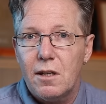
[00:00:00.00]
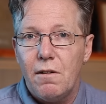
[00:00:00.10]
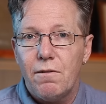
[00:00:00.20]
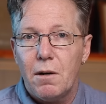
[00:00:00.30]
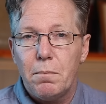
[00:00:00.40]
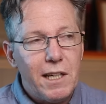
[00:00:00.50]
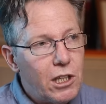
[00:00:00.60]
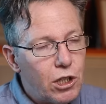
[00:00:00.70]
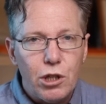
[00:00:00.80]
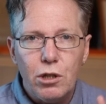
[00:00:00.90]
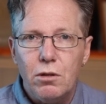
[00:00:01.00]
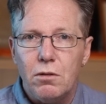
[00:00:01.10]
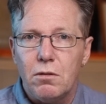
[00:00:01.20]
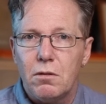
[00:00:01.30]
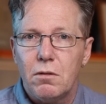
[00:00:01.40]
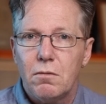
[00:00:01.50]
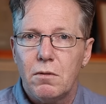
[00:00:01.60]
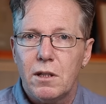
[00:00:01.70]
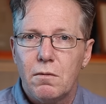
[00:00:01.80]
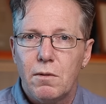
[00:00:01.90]
to the environment be in tune
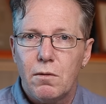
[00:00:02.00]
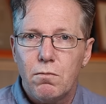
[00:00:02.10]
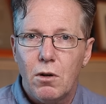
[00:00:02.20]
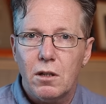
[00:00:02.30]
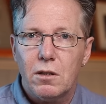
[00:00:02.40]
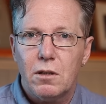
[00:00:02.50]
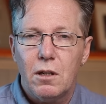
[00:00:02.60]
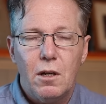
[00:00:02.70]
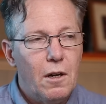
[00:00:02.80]
with with what